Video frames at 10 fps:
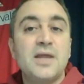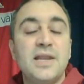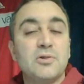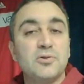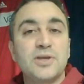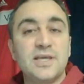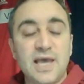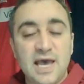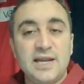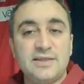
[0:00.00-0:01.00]
Now, looking
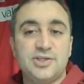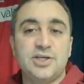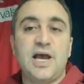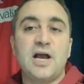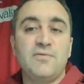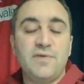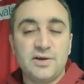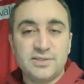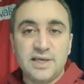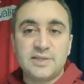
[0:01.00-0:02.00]
ahead at the Chicago
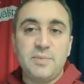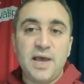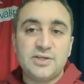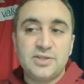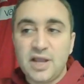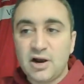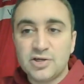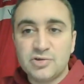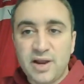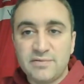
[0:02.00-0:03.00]
Fire's next match, they are
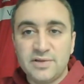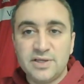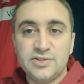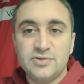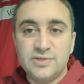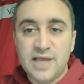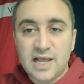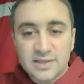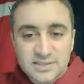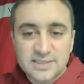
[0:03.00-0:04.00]
traveling to Dallas.